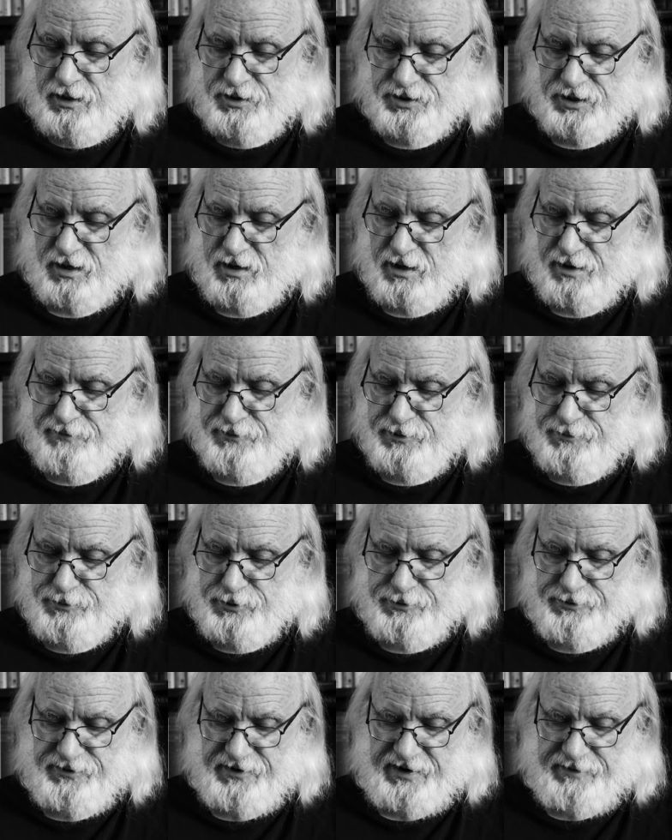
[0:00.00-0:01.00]
to Harvard
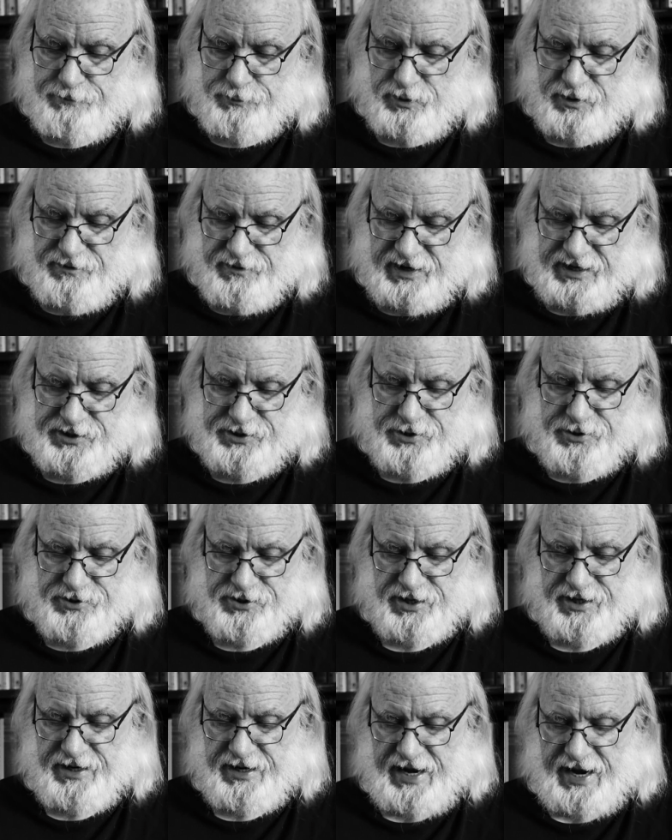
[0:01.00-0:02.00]
prof
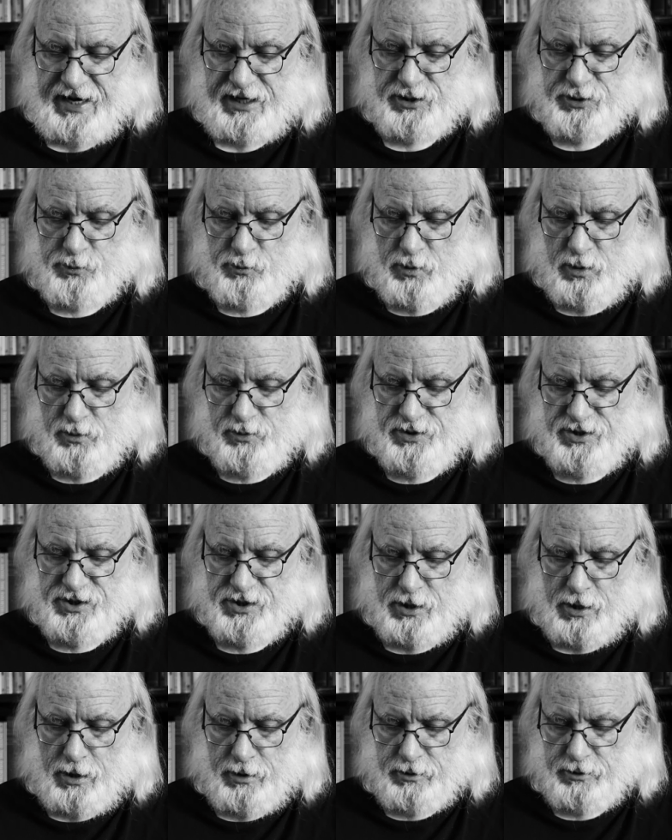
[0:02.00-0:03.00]
professors and ex Rhodes
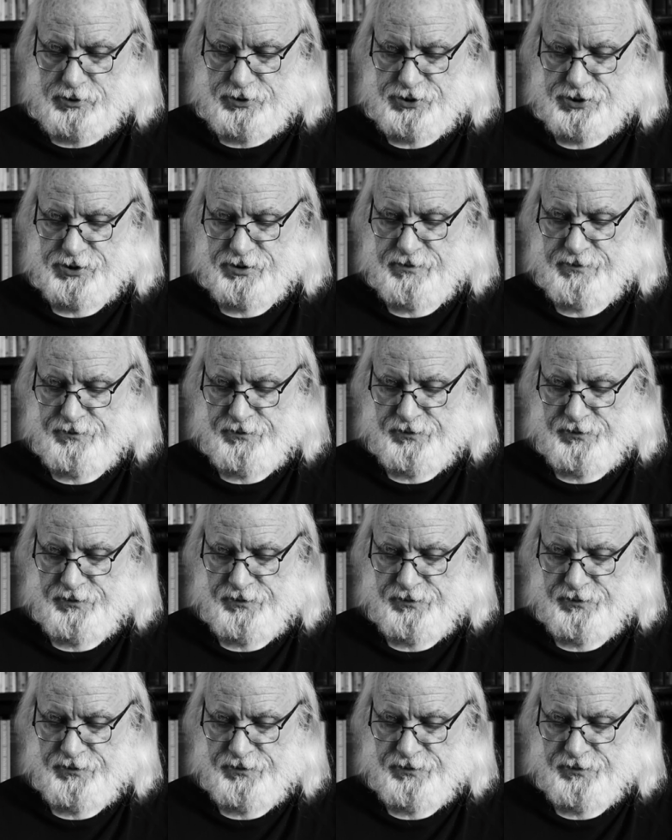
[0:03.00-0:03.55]
scholars.